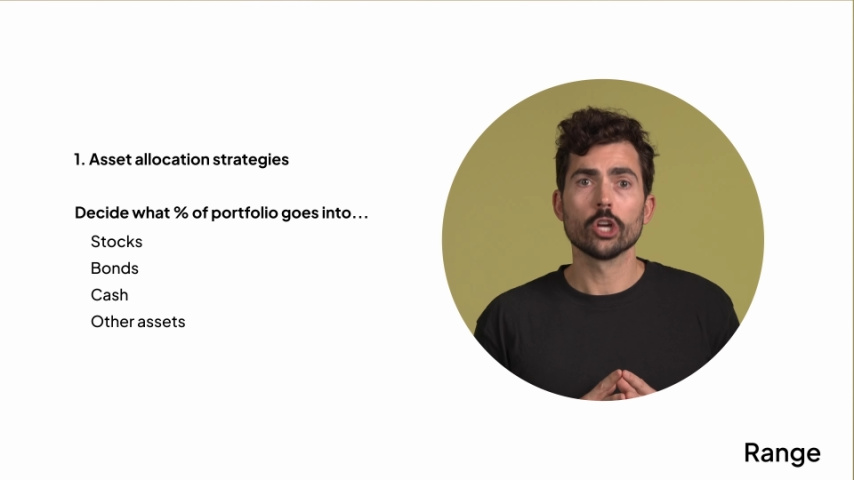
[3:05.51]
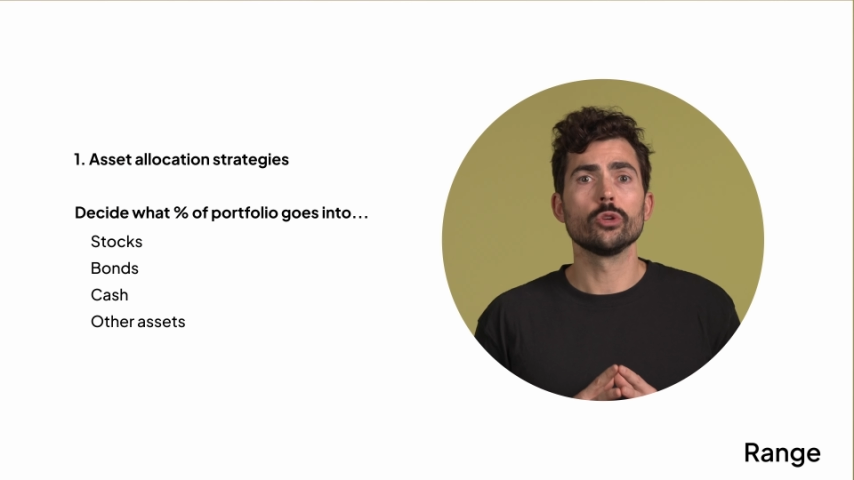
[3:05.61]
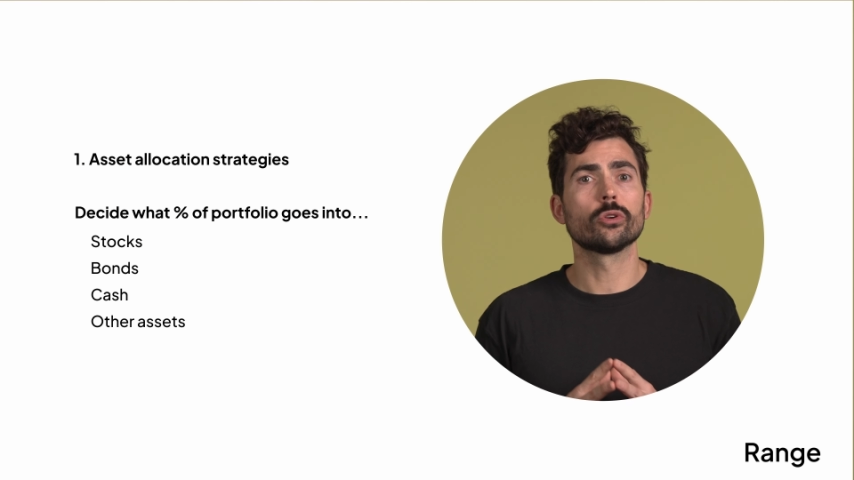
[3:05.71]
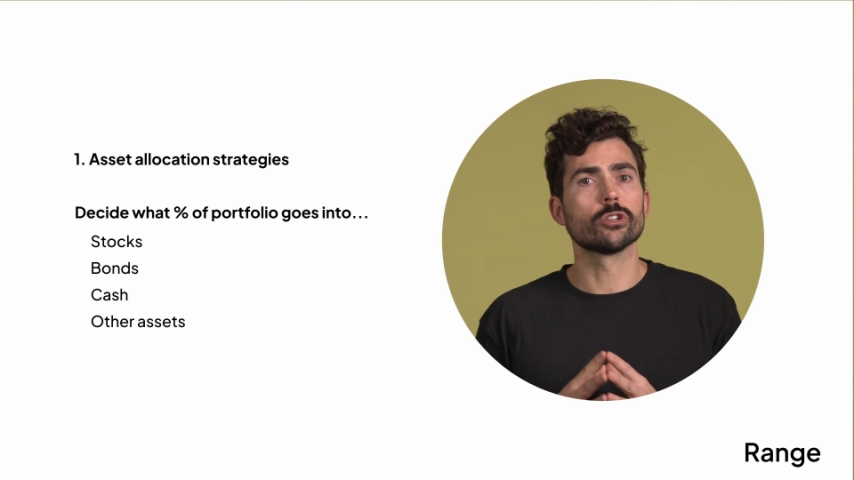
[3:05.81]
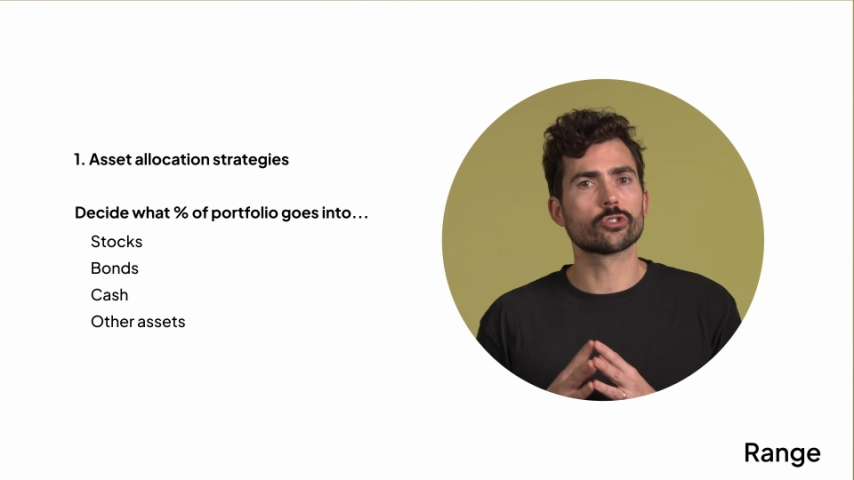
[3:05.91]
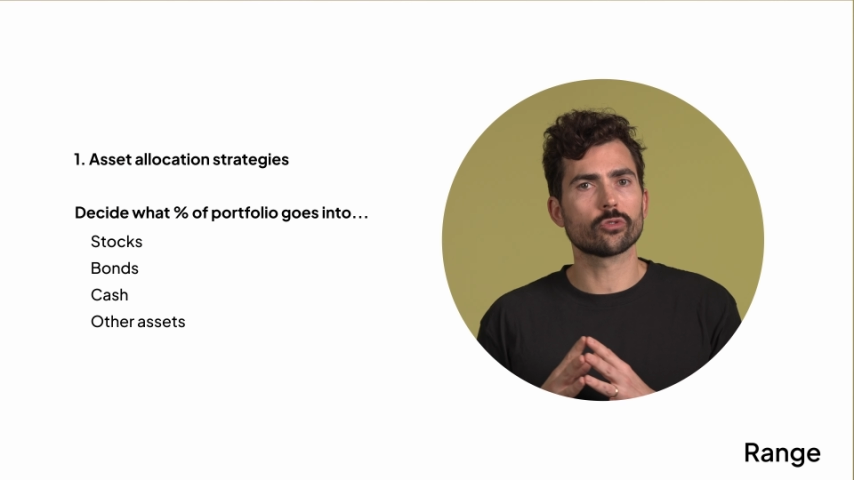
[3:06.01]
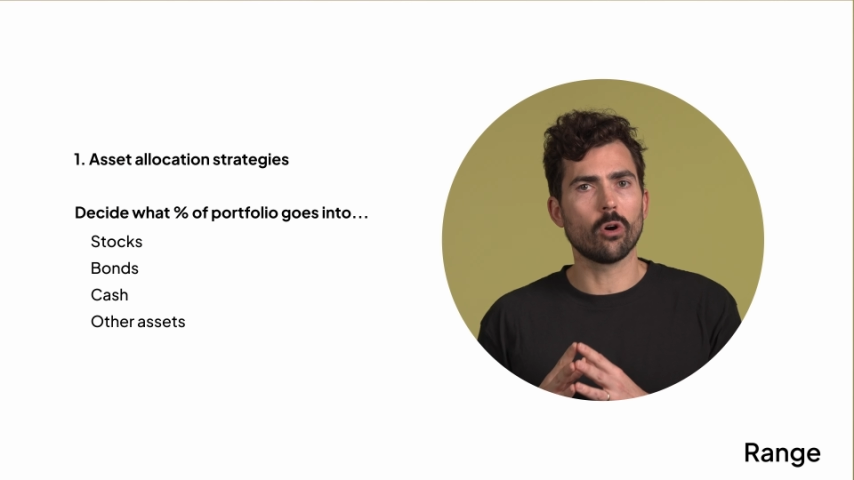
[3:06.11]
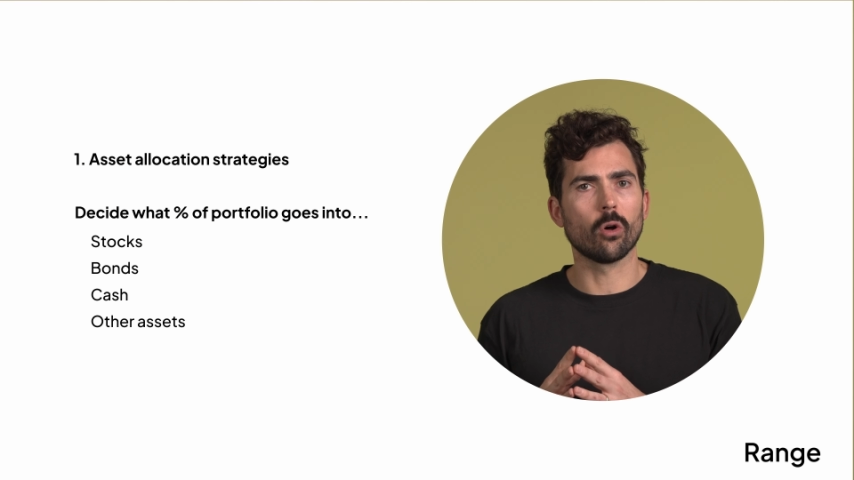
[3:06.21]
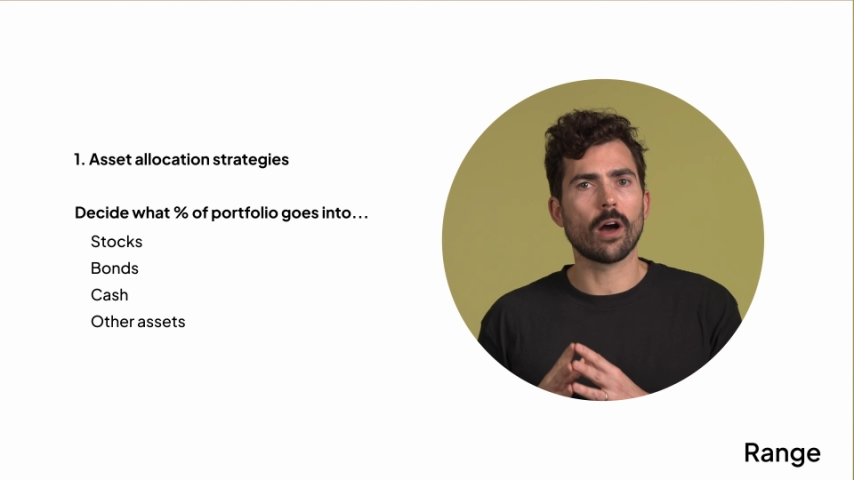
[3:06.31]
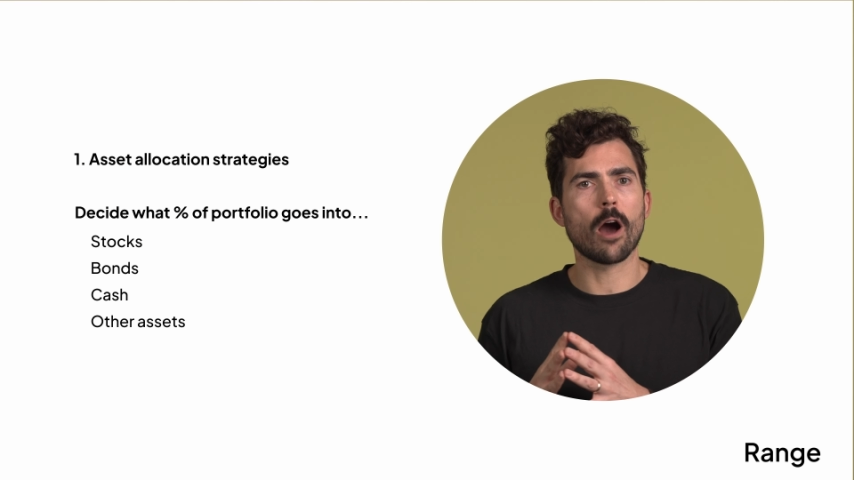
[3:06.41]
you
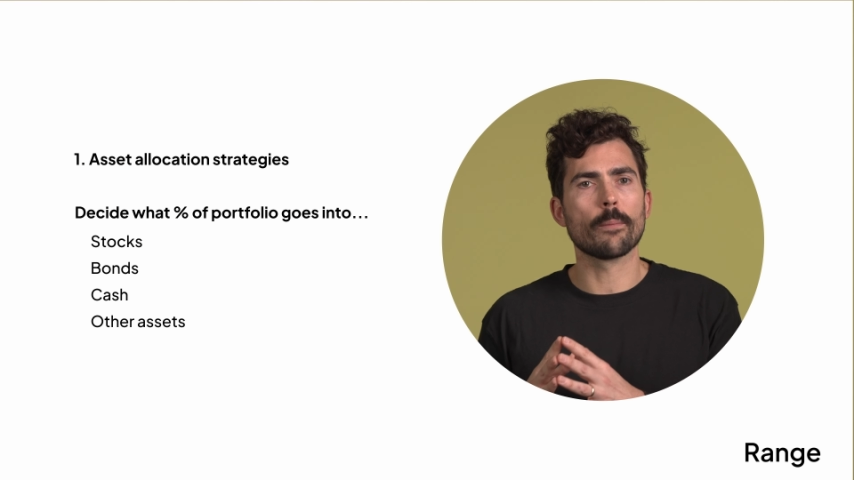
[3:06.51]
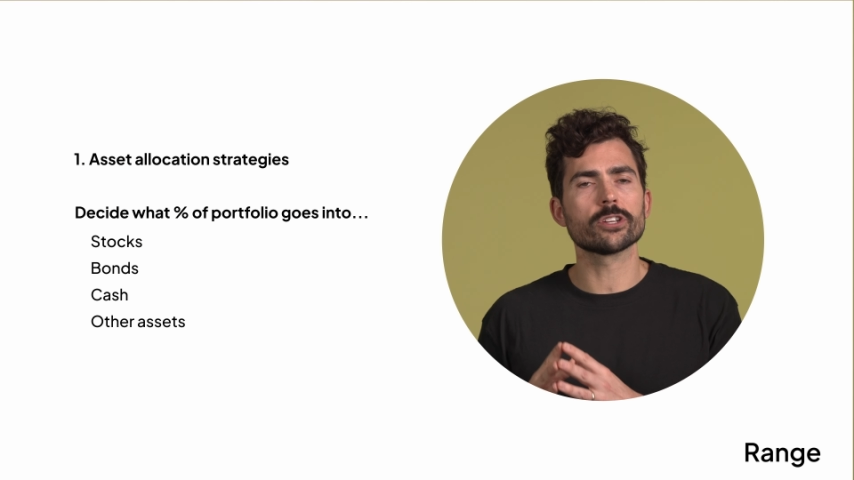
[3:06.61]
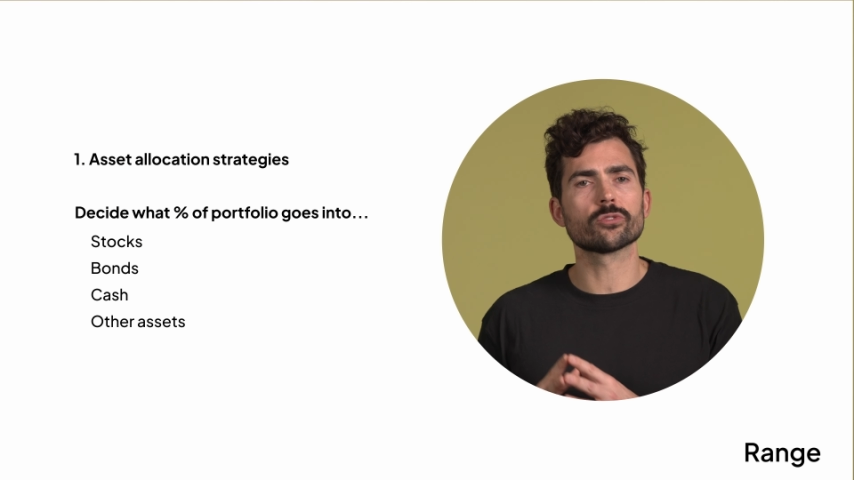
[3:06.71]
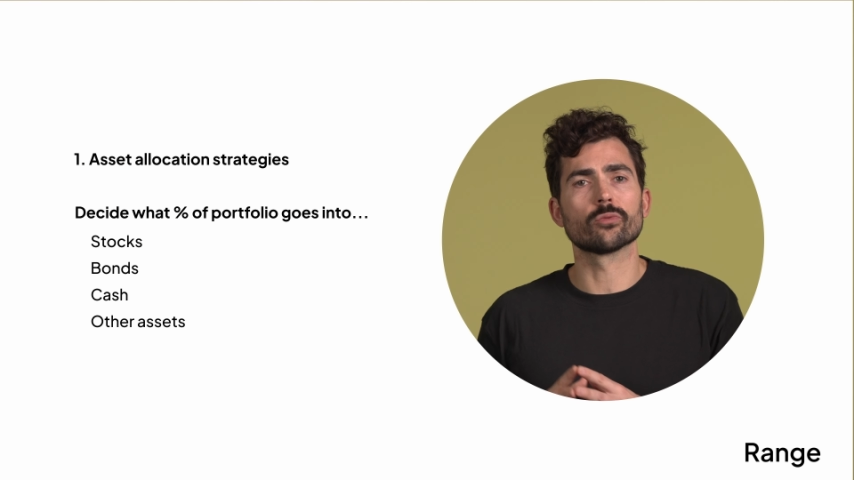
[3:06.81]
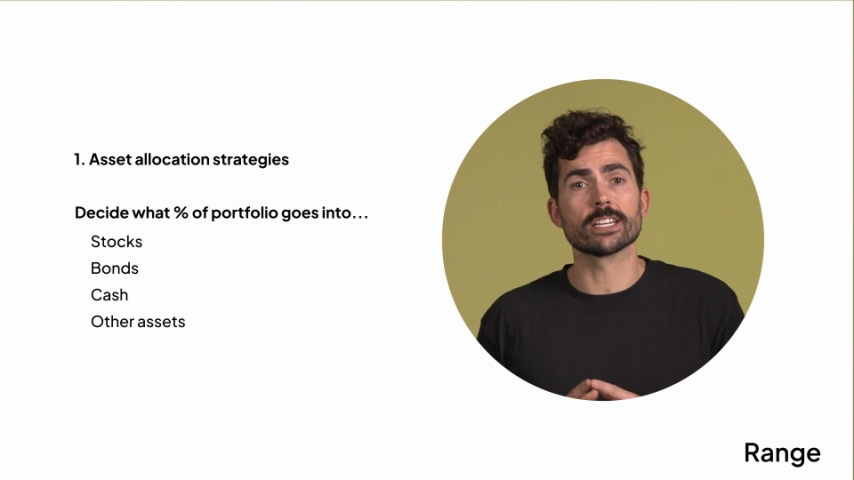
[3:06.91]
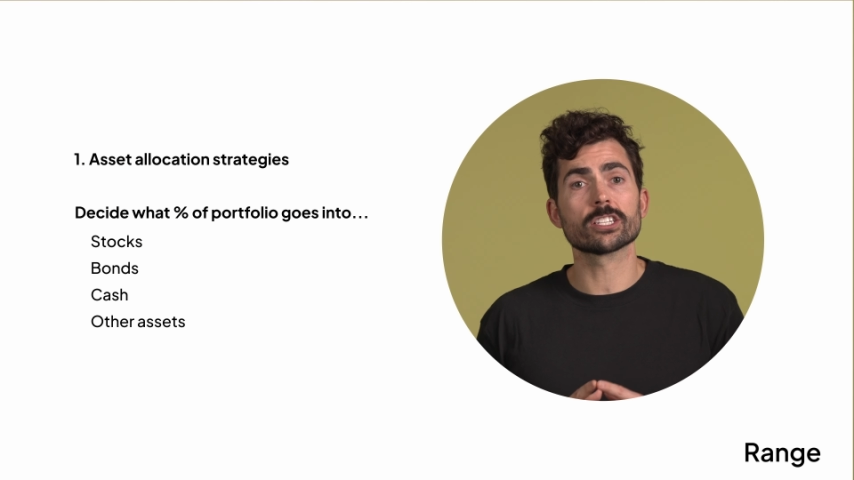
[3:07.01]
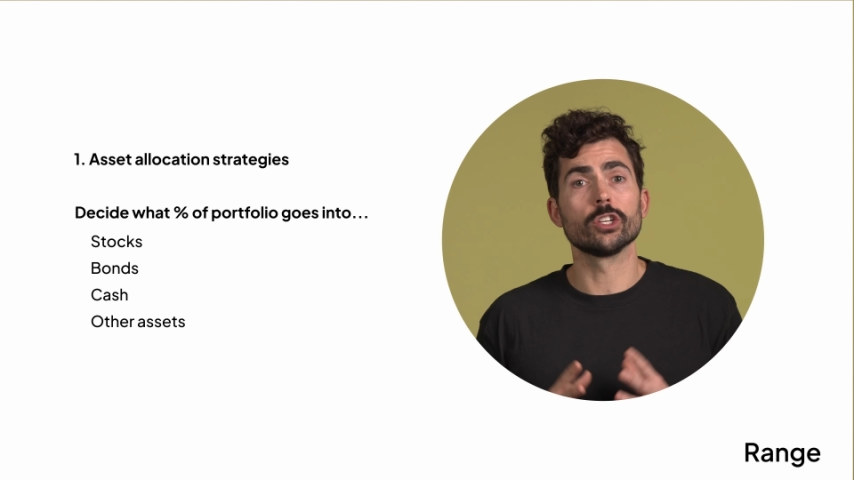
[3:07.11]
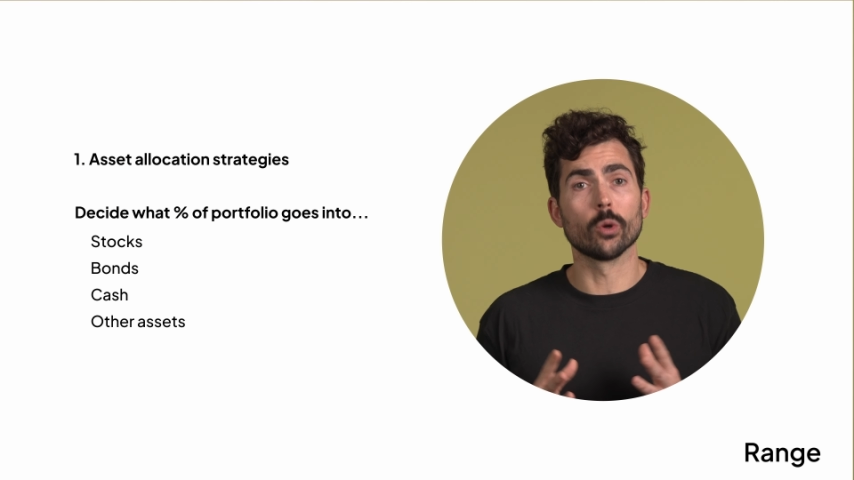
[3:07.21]
control how much risk